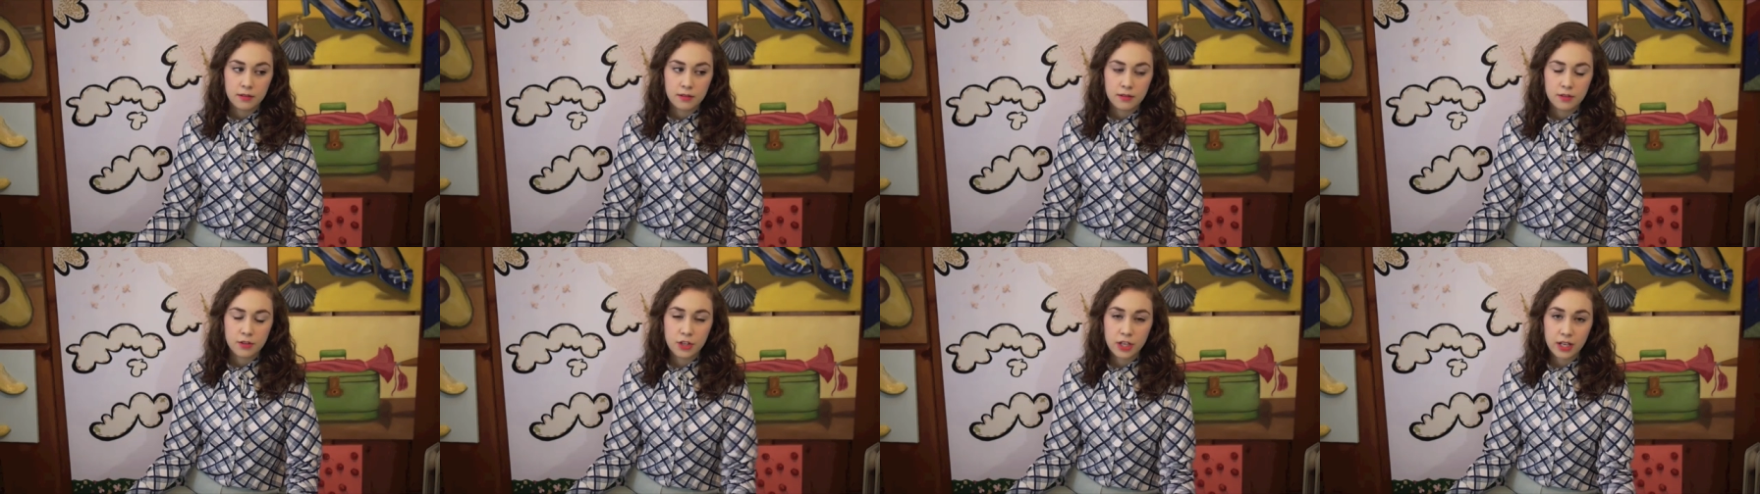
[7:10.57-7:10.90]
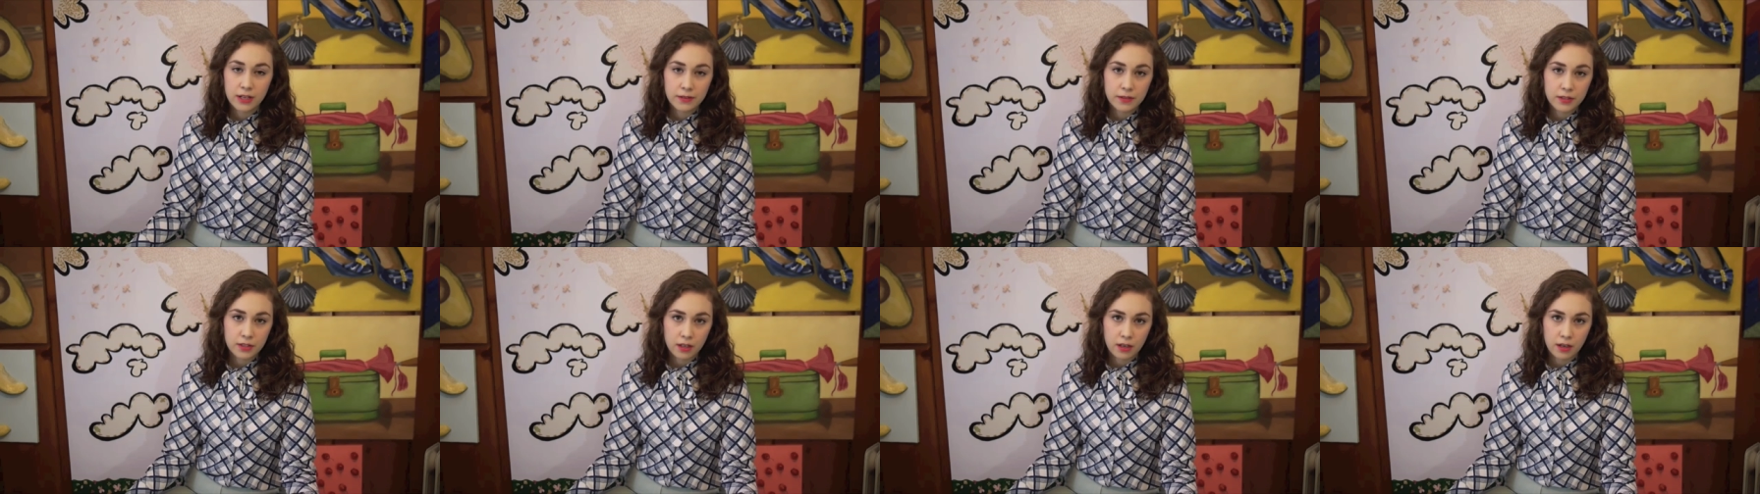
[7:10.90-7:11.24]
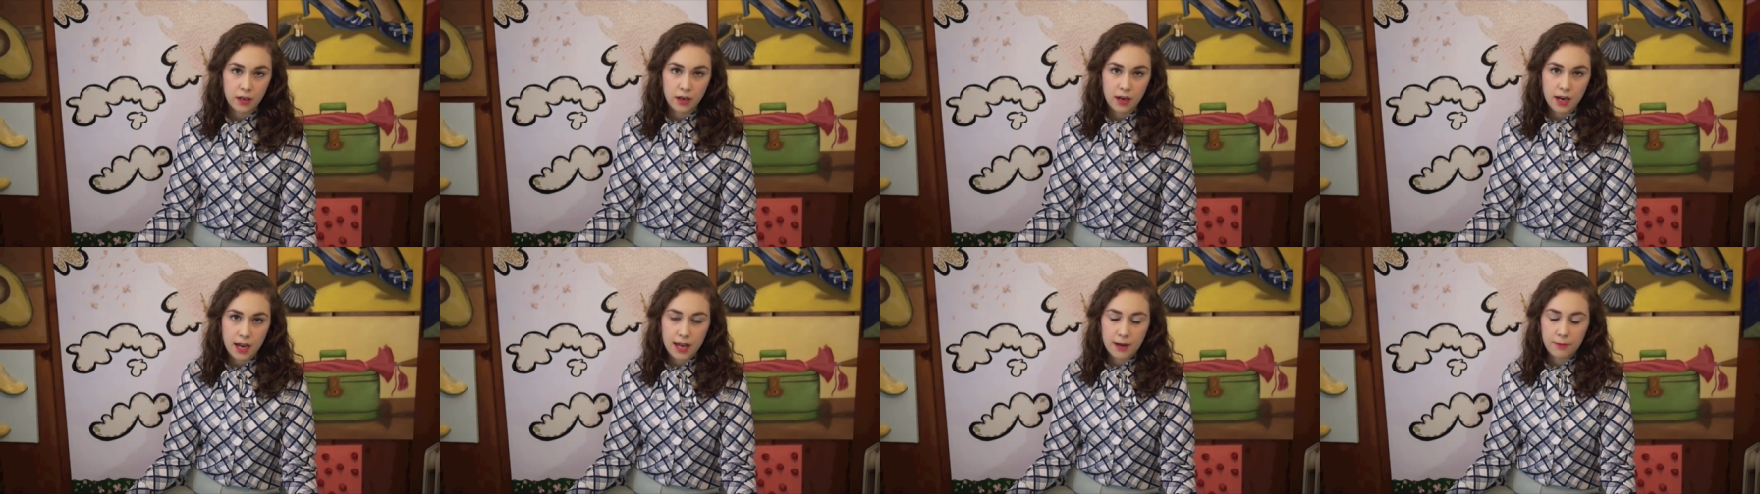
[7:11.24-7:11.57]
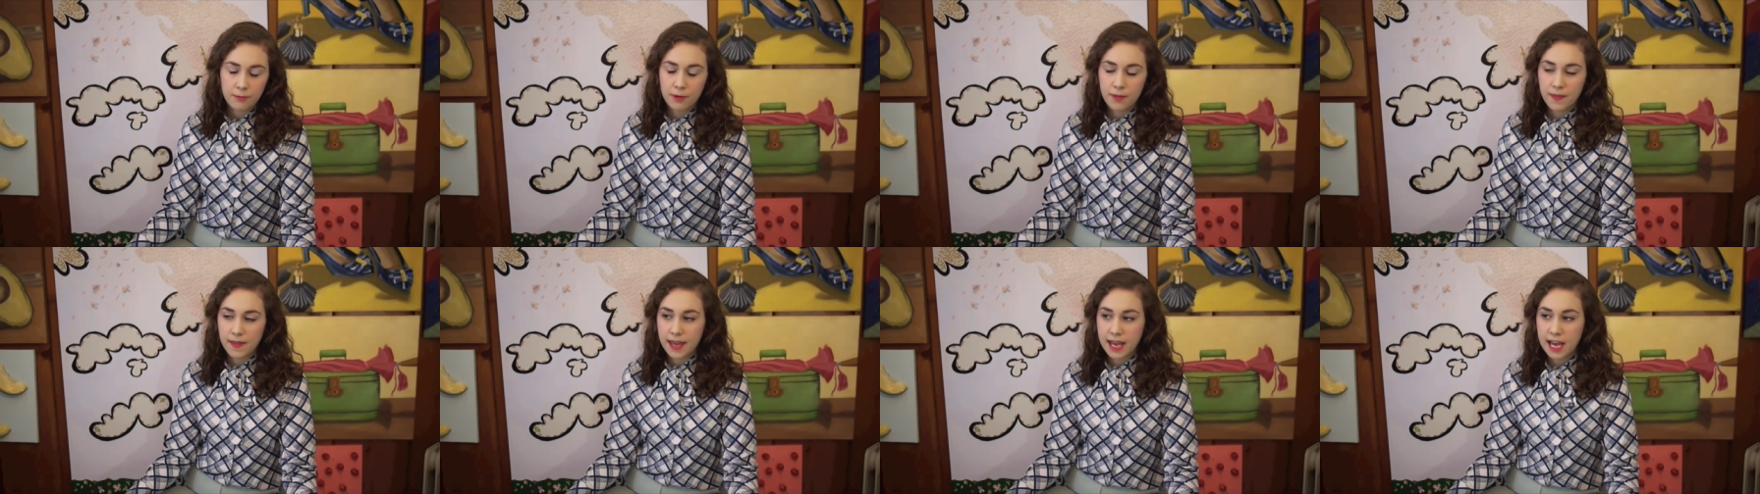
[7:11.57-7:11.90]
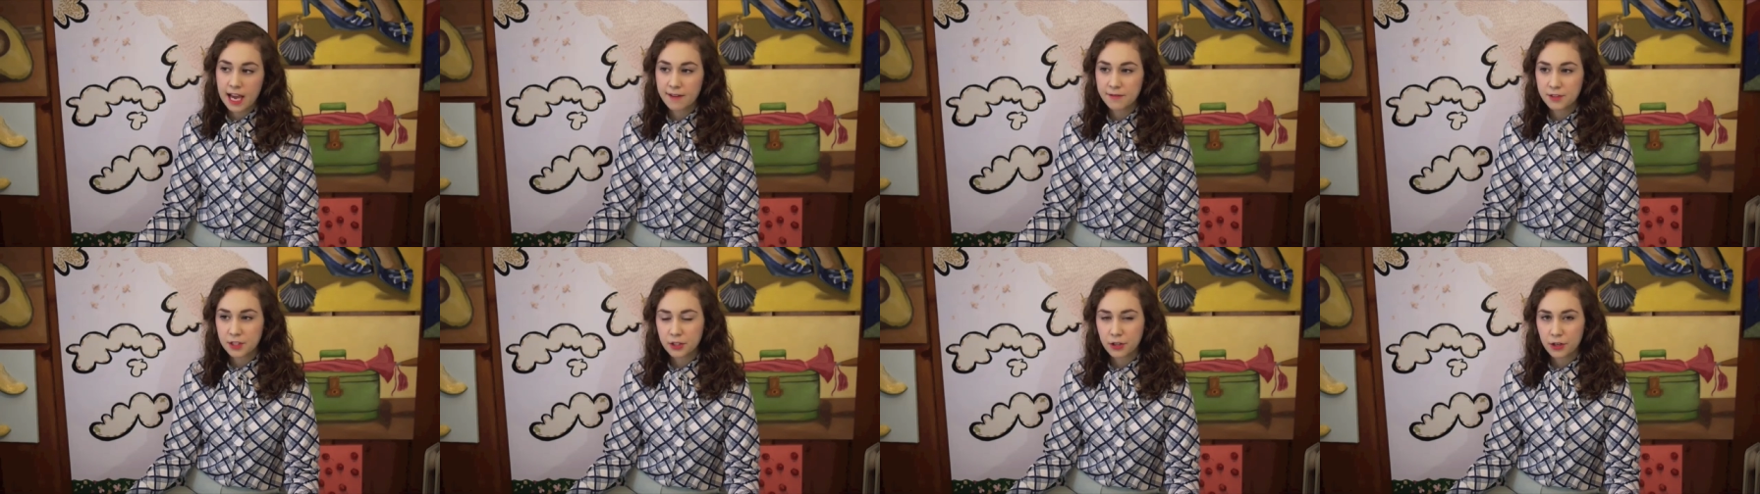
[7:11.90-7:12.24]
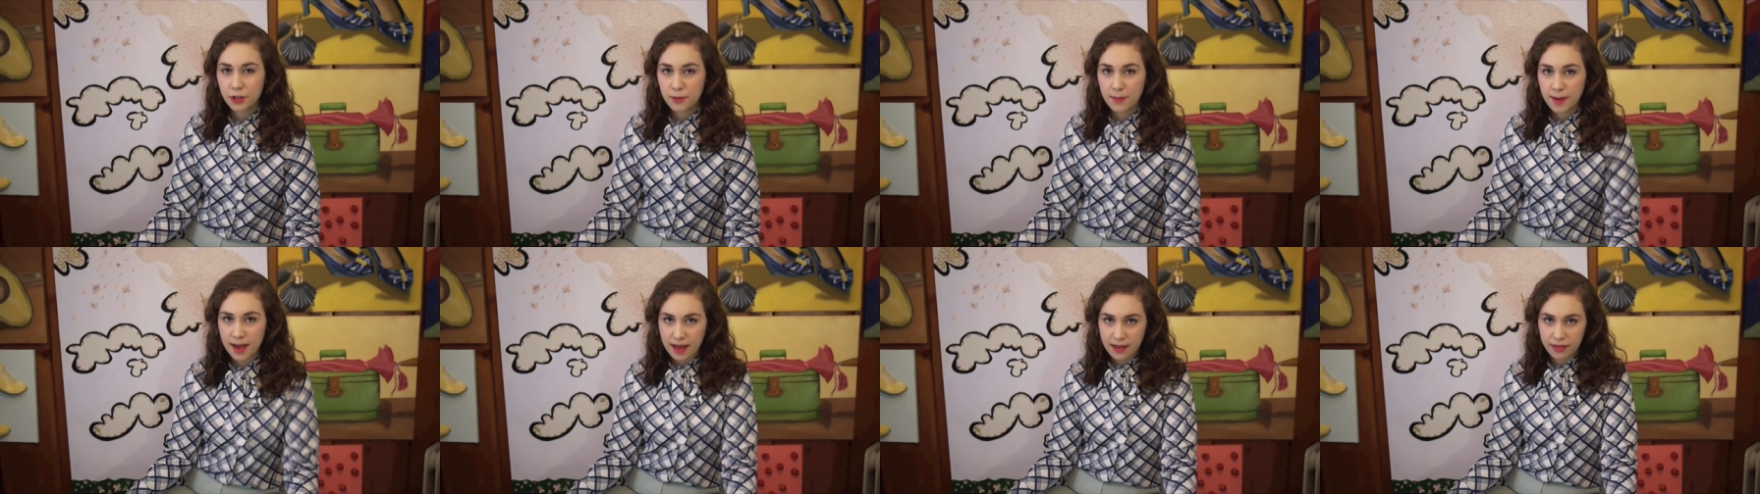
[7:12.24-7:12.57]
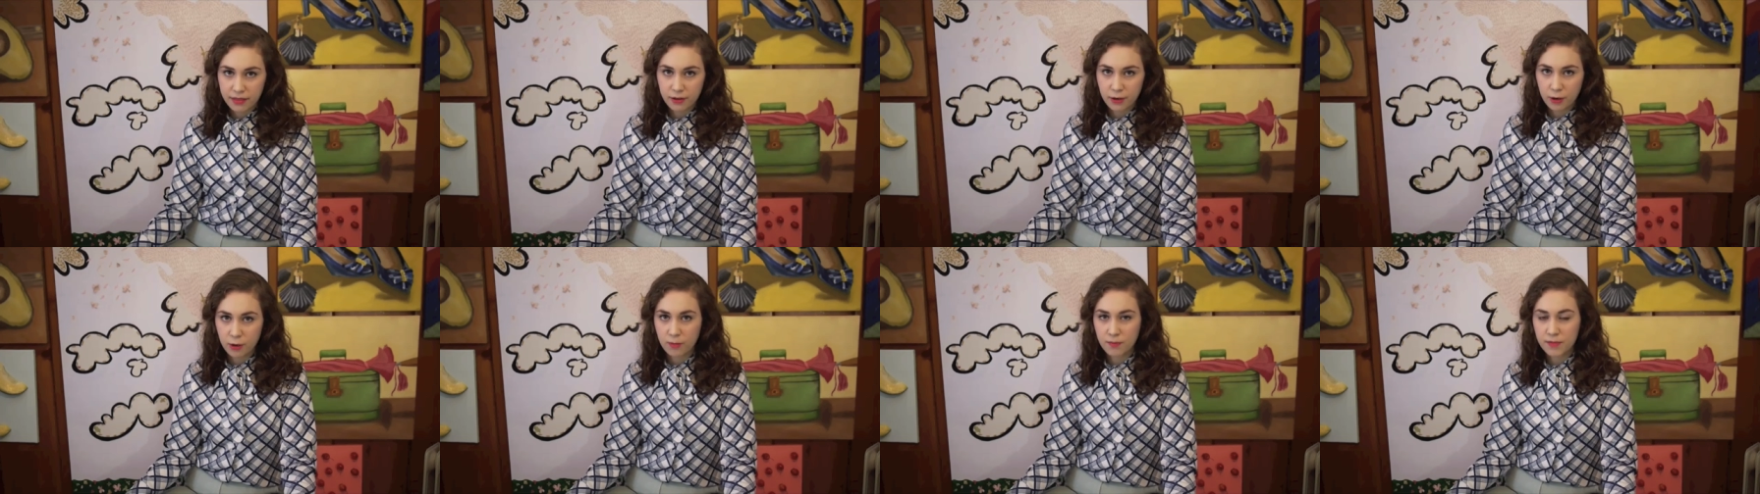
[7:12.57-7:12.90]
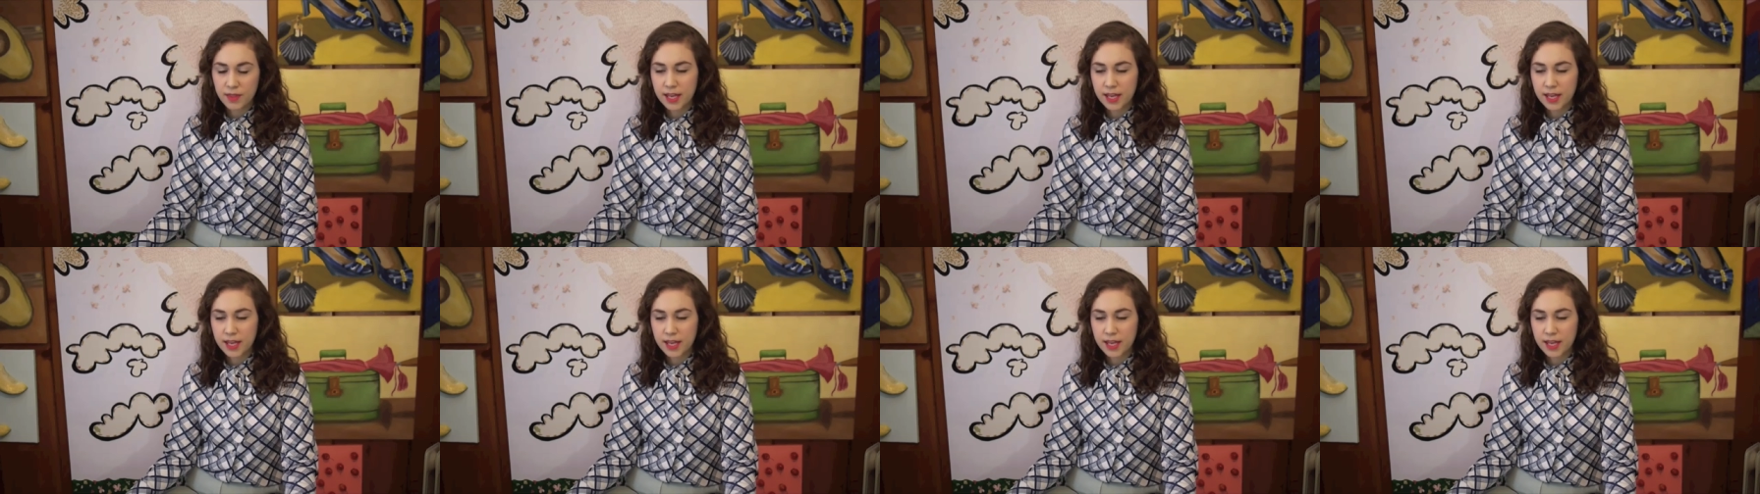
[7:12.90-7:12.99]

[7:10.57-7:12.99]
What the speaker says: shelter, and when they have to go to the bathroom,